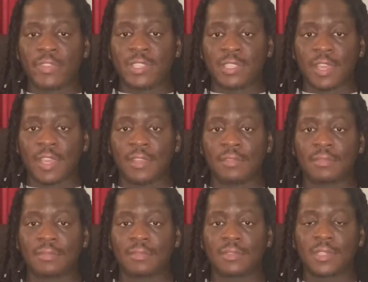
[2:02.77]
slate
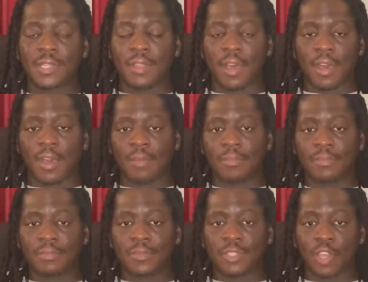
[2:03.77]

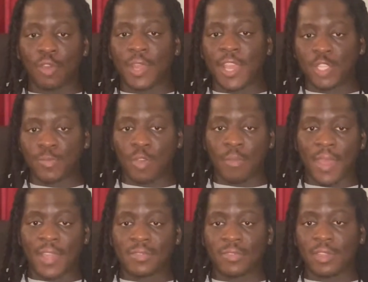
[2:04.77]
to go to HBO
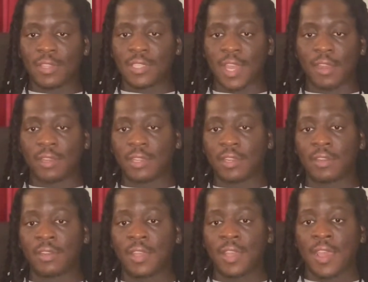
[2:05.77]
Max for the entire year
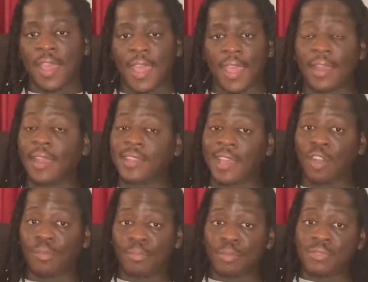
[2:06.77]
and had to
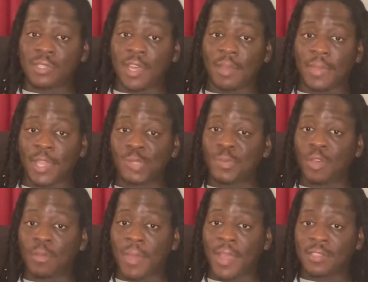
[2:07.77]
help boost up HBO
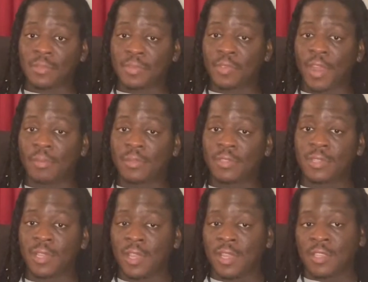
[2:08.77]
Max subscribers.
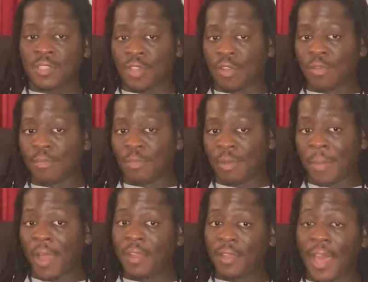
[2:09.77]
So a
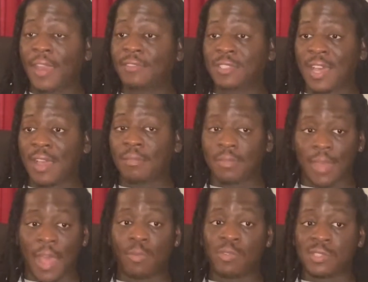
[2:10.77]
lot of the time,
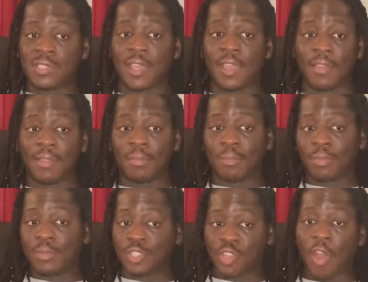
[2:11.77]
I will say,
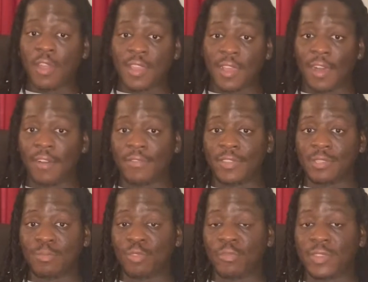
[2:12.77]
majority of these
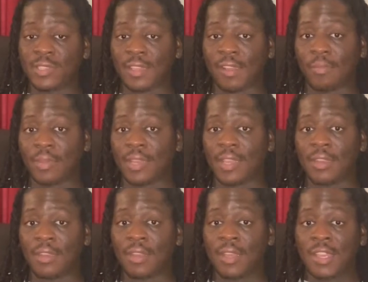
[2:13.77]
movies that have been
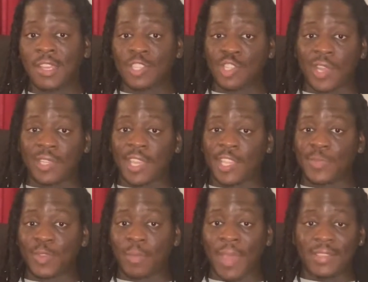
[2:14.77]
hitting straight to
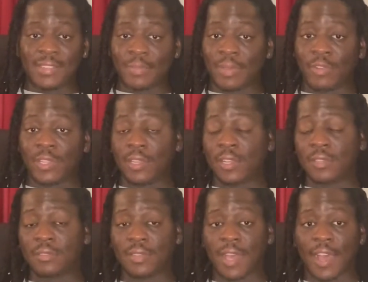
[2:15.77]
HBO Max have been really good.
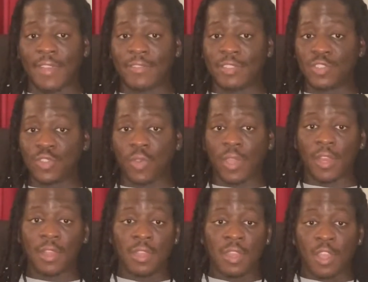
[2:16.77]
I've enjoyed
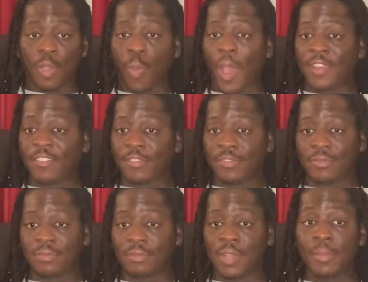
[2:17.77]
quite a
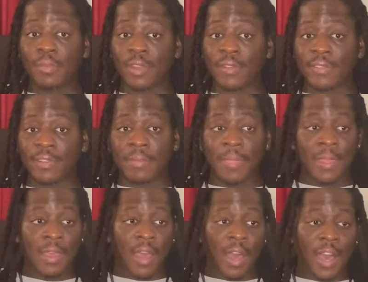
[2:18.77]
number of them.
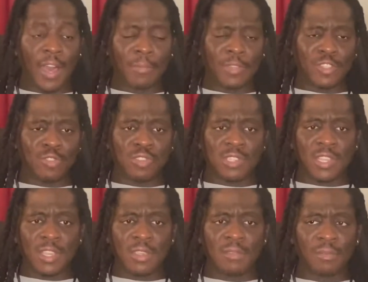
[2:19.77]
It's
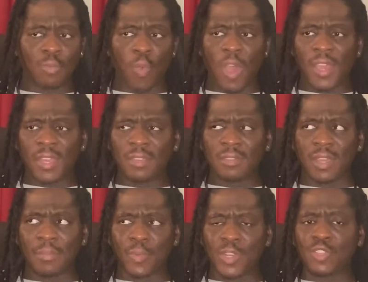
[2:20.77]
usually one, I'm
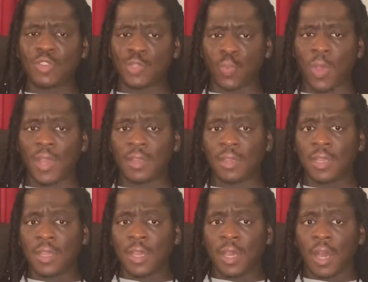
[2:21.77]
pretty sure it's one
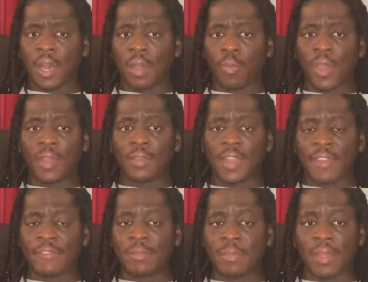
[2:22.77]

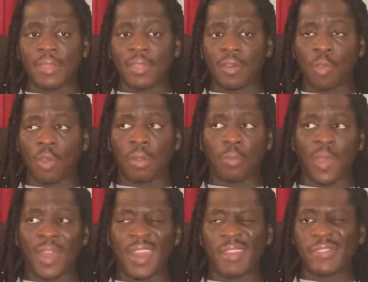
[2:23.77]
every month or
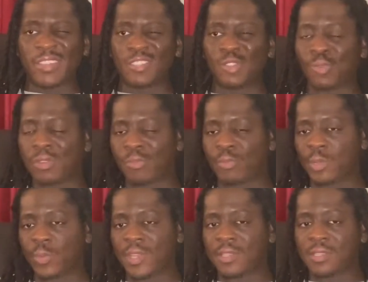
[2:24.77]
one every 2 to 3
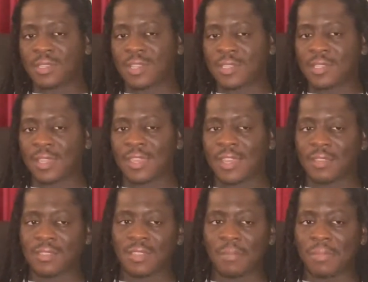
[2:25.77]
weeks, because I think
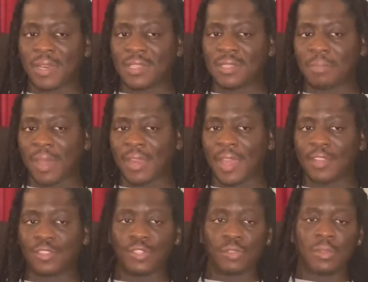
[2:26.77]
some months might have had
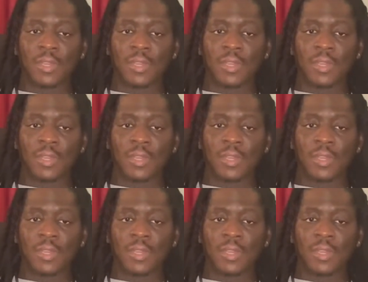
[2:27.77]
two.